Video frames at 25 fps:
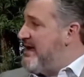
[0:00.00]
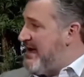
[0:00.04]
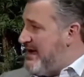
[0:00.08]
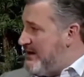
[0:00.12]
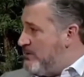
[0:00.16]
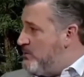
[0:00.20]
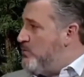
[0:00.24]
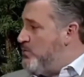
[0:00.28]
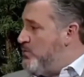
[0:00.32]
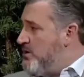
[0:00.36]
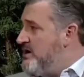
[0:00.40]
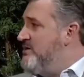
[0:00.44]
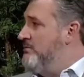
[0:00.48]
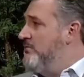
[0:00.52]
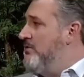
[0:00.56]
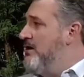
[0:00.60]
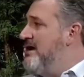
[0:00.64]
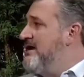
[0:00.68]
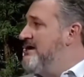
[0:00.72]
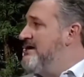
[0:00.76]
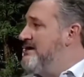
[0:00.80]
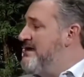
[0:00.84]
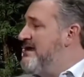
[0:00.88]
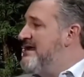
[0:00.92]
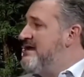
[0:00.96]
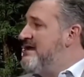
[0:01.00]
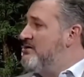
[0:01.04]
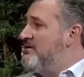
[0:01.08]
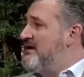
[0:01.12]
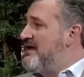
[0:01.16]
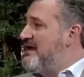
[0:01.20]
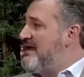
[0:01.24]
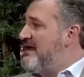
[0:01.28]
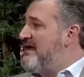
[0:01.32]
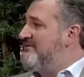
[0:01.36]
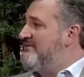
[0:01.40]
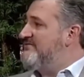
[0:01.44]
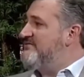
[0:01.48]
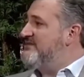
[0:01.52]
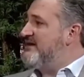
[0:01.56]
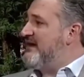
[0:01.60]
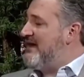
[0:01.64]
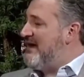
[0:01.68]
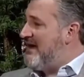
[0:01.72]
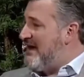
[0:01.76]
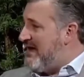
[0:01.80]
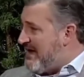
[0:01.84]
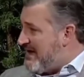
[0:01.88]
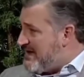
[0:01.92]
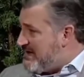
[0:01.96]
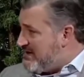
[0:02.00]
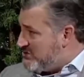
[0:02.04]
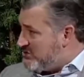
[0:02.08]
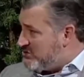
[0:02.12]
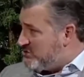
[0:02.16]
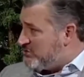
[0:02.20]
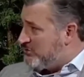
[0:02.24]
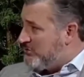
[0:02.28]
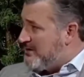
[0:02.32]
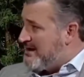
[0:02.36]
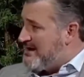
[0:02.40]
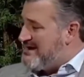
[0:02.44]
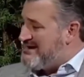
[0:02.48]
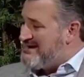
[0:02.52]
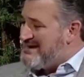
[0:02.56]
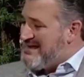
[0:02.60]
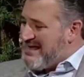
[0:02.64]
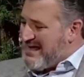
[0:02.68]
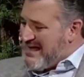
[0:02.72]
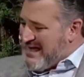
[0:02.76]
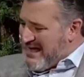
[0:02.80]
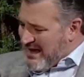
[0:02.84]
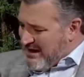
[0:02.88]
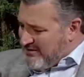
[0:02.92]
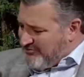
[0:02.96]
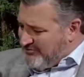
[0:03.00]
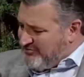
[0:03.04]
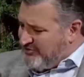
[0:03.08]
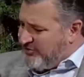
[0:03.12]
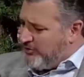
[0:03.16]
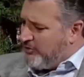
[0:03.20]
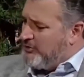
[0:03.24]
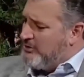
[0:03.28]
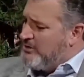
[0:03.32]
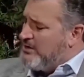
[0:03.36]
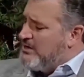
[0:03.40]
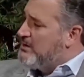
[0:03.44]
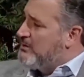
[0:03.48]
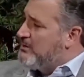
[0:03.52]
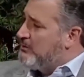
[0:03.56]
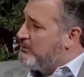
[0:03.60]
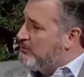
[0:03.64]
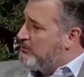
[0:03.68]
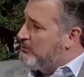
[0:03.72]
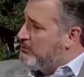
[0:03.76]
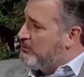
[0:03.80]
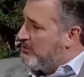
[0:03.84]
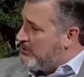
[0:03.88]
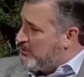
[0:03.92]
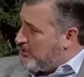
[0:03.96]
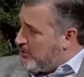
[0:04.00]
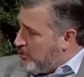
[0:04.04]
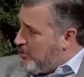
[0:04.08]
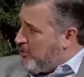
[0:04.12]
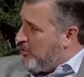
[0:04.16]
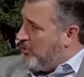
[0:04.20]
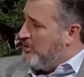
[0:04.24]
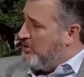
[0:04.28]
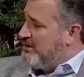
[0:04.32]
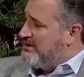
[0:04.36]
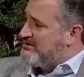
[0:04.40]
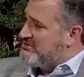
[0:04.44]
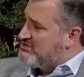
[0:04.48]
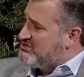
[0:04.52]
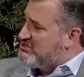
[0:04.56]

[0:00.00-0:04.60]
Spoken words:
And we right now have the highest rate ever recorded.